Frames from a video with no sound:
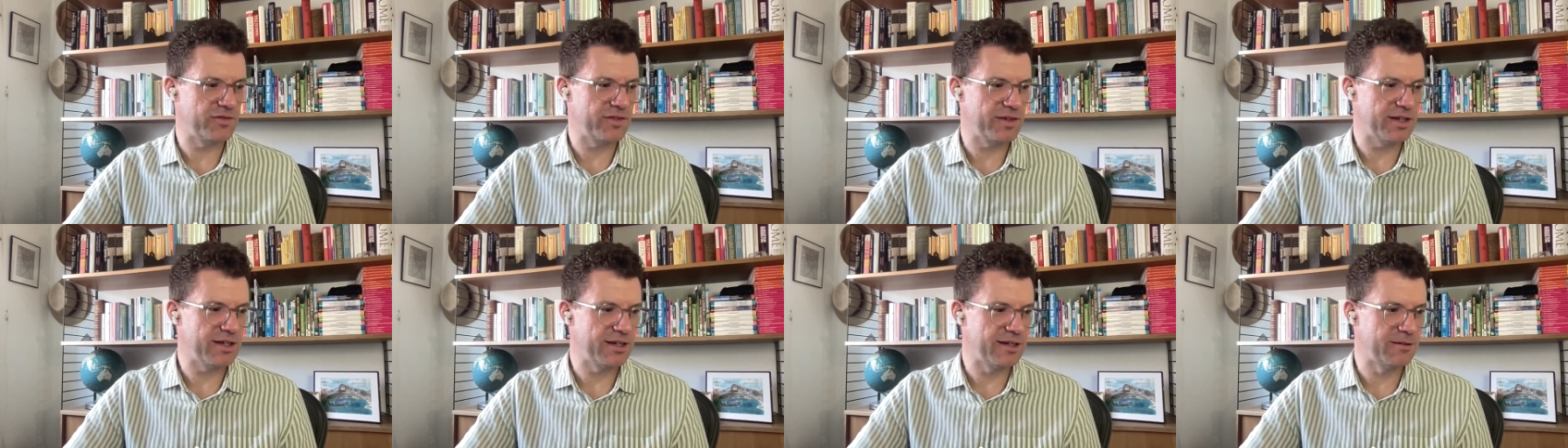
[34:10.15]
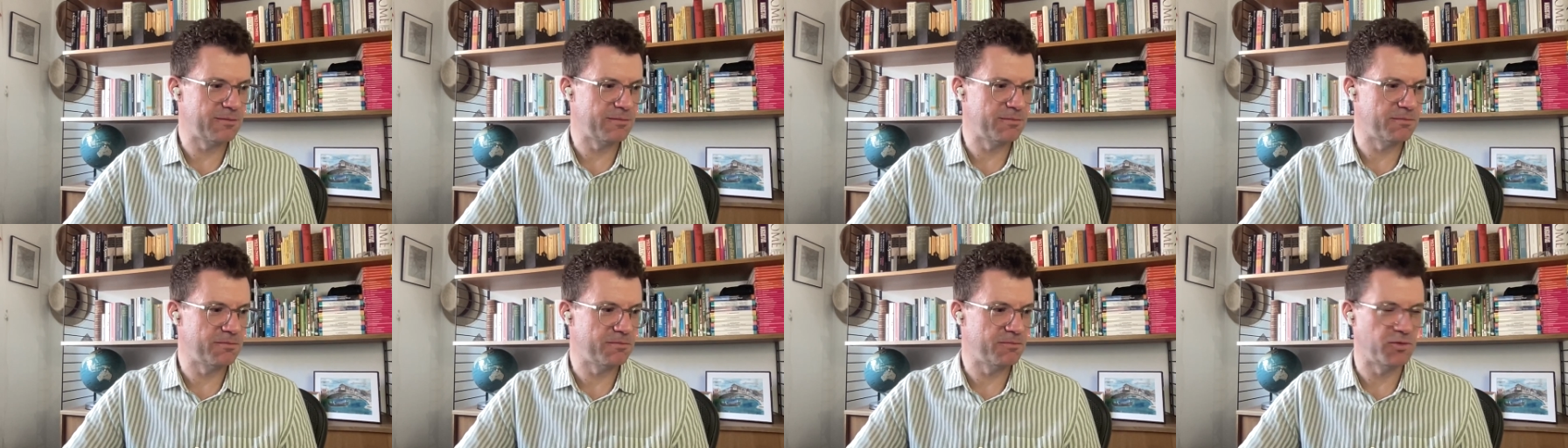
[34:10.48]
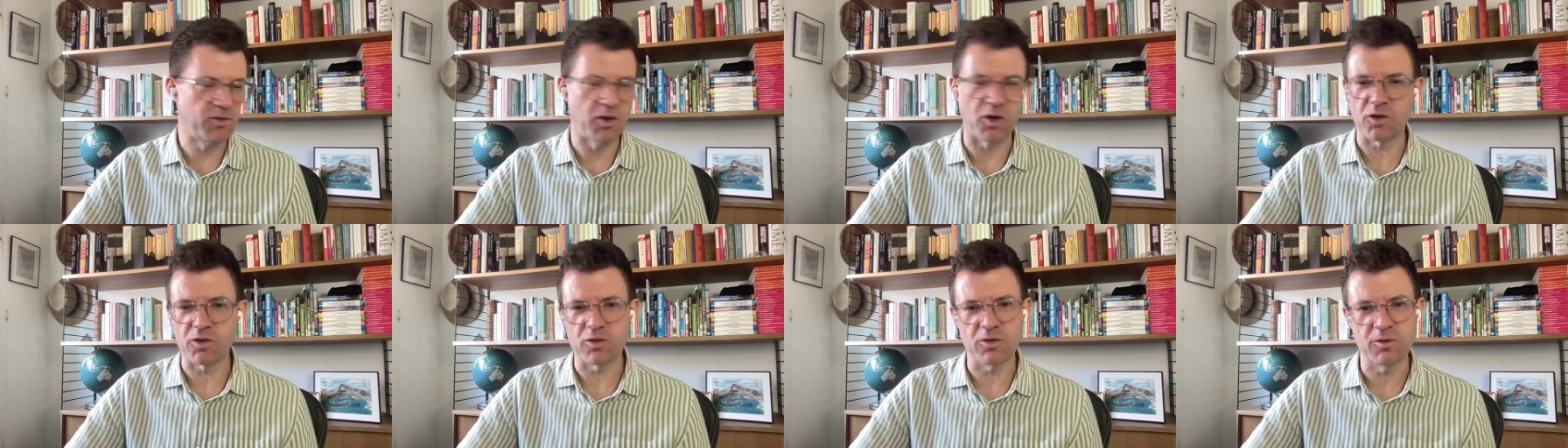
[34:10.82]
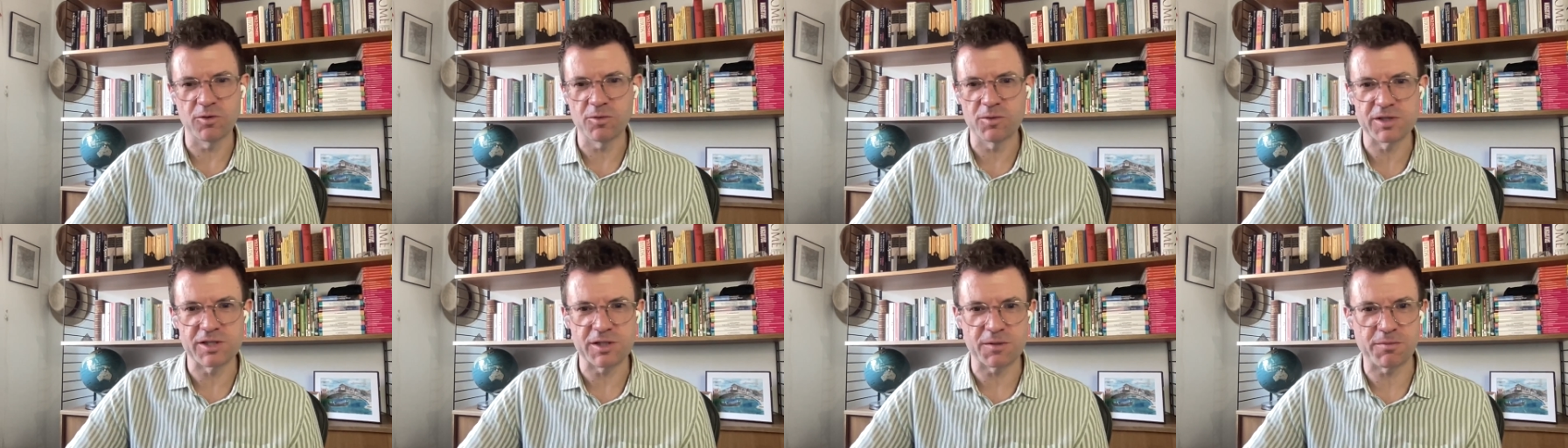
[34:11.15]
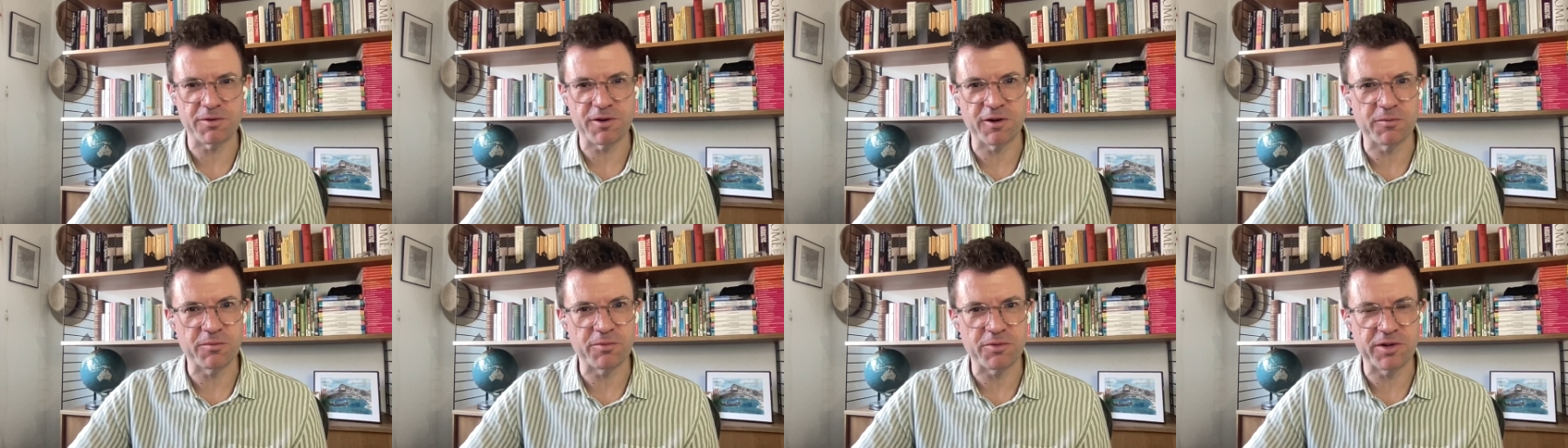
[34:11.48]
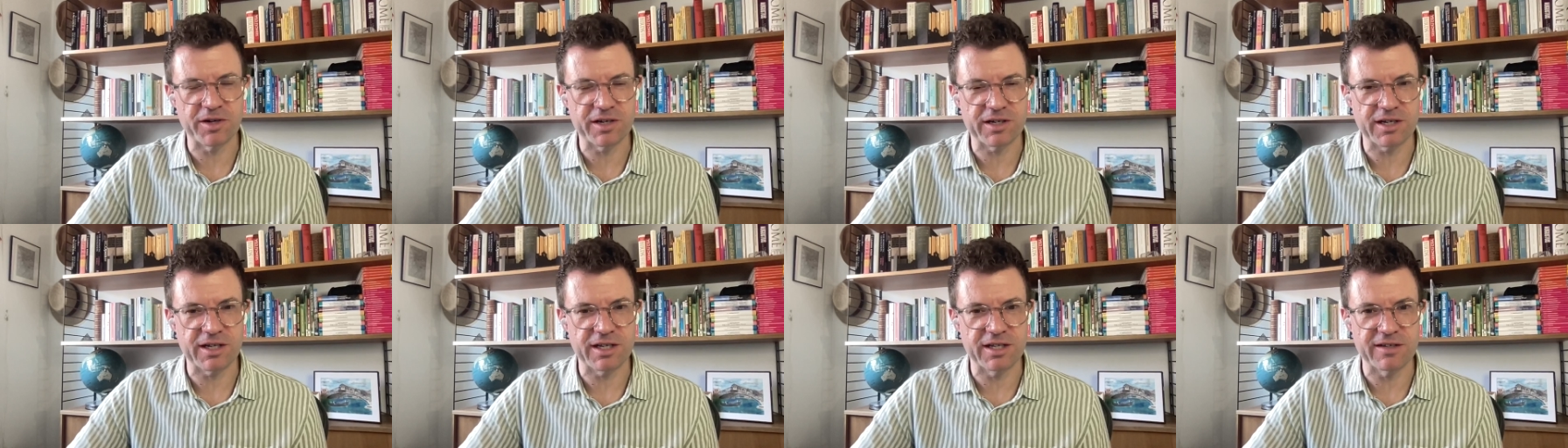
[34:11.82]
not always
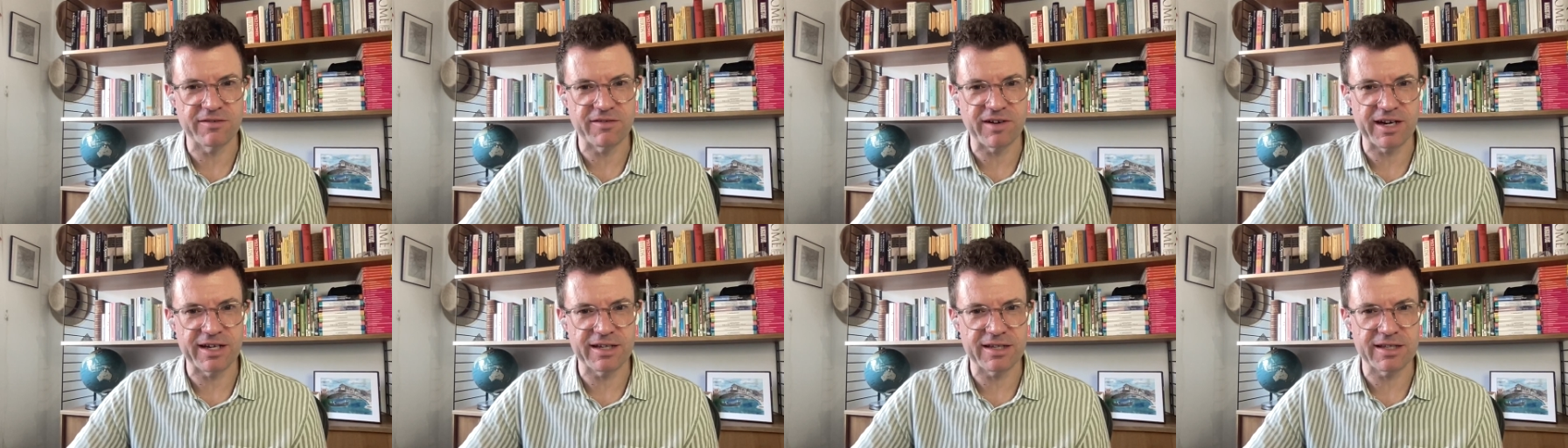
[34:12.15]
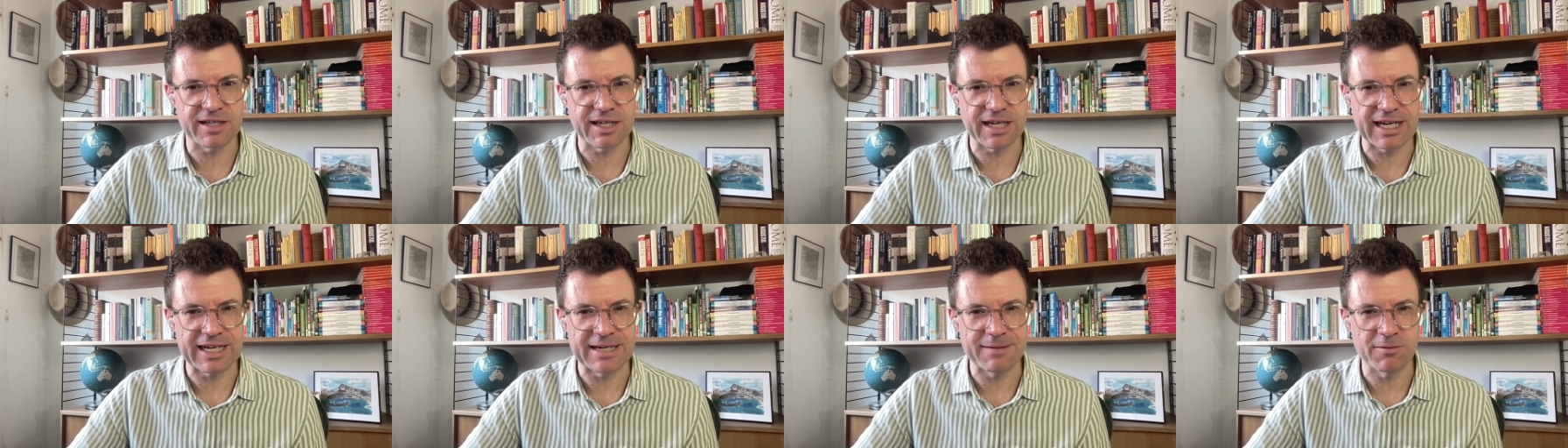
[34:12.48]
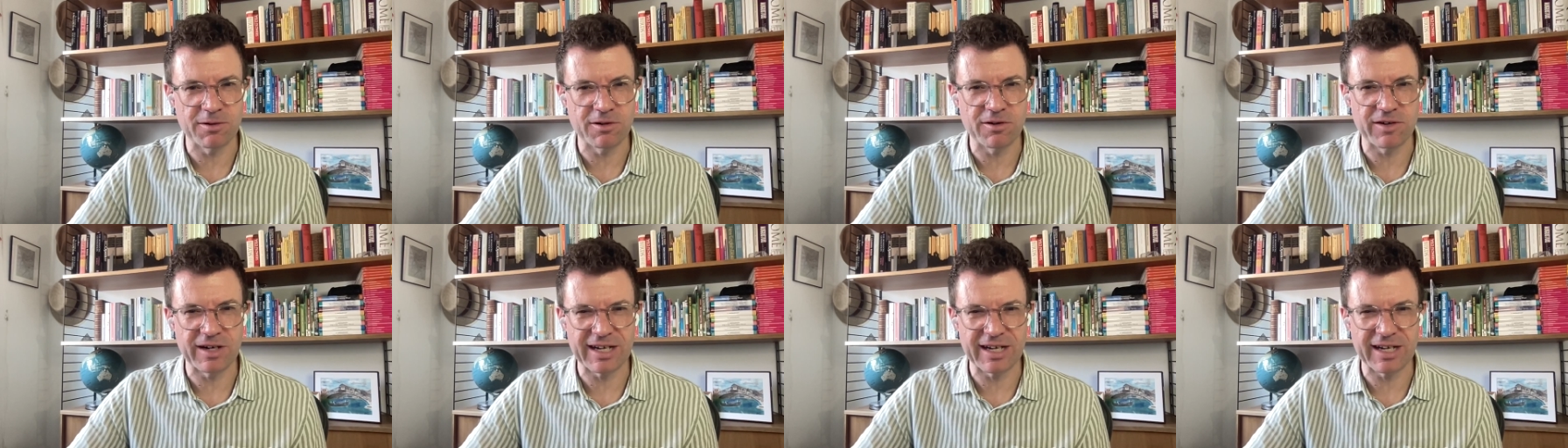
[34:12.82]
appropriate and the right thing anymore,